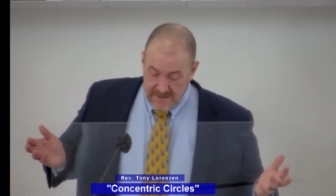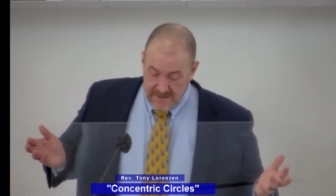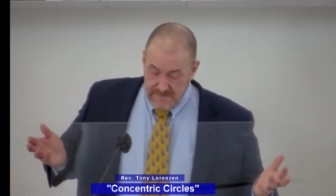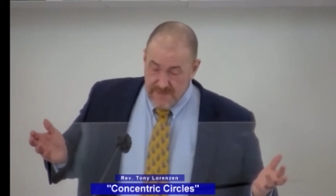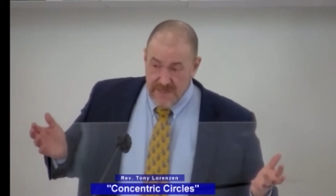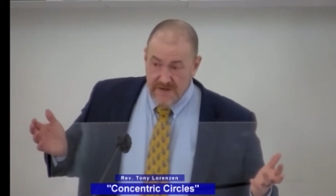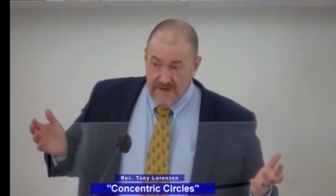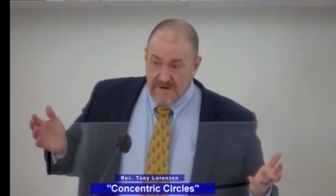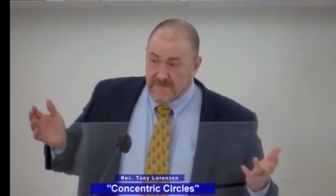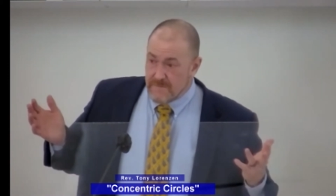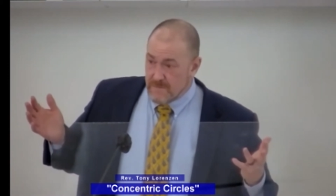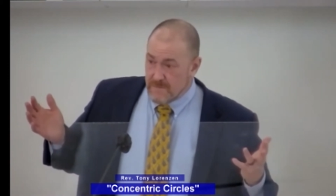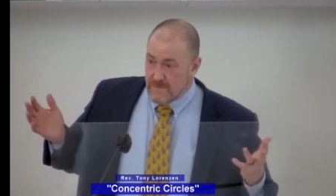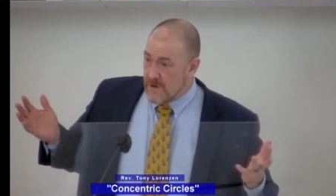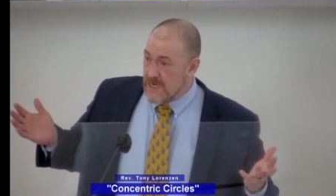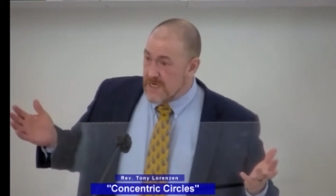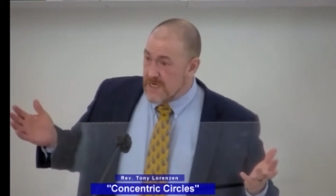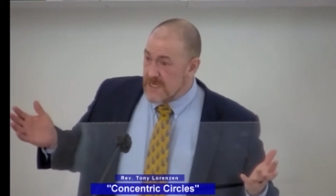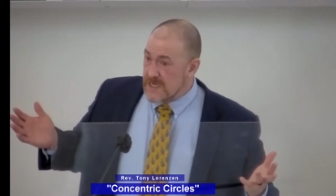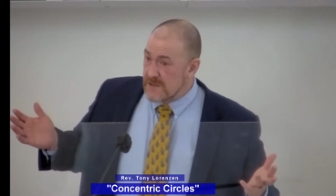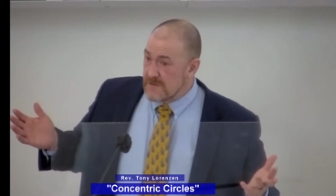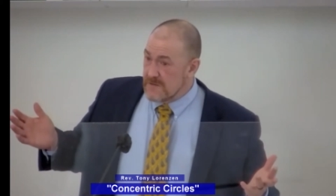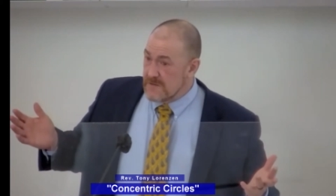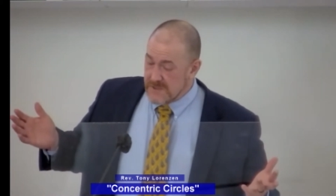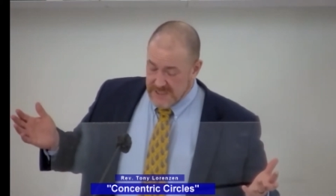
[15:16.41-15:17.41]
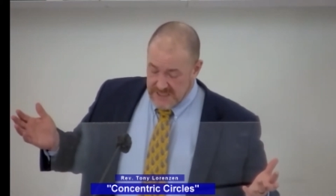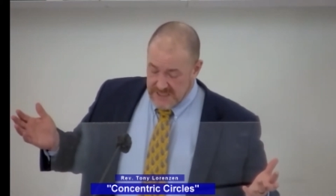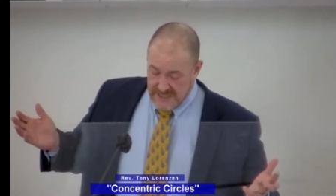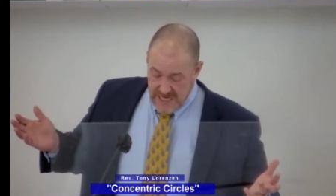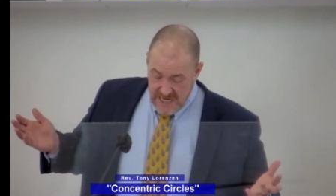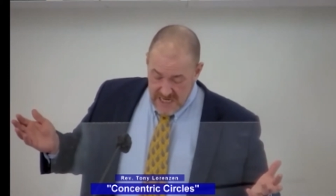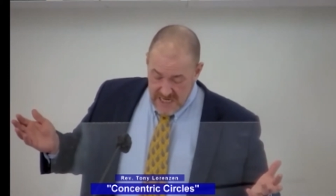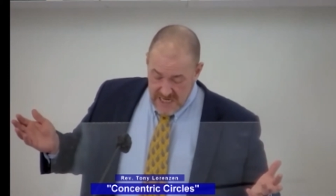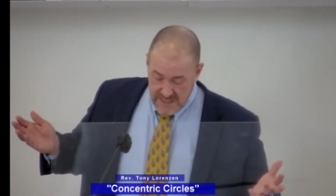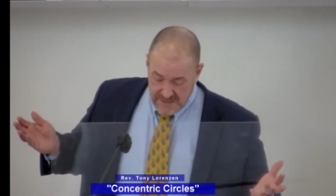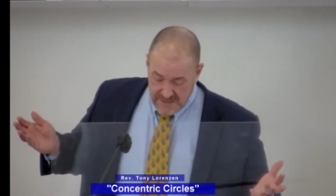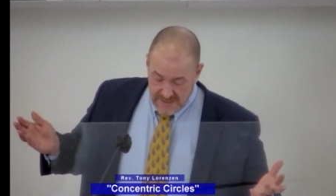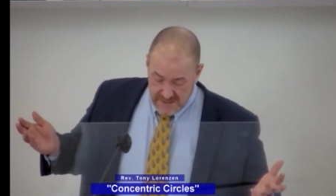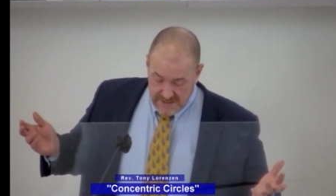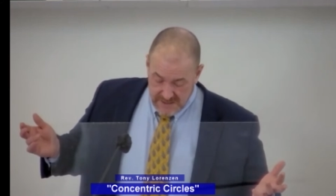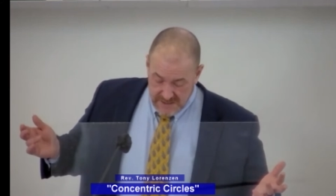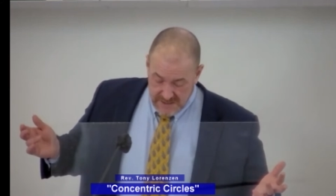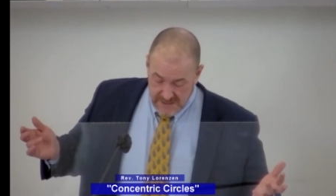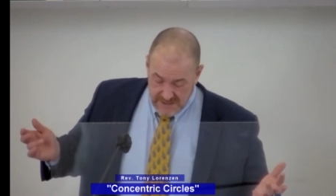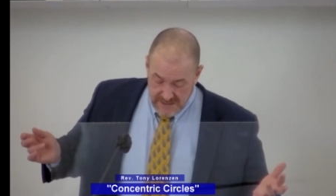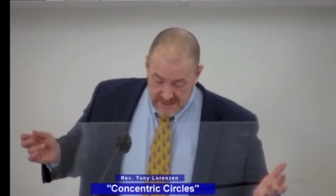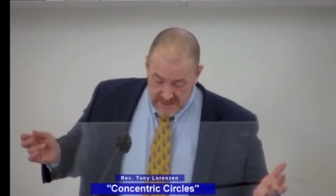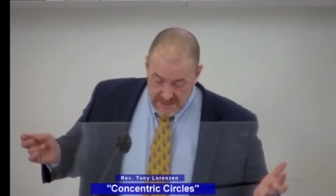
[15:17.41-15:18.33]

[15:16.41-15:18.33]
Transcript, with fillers: I've been to 42 states,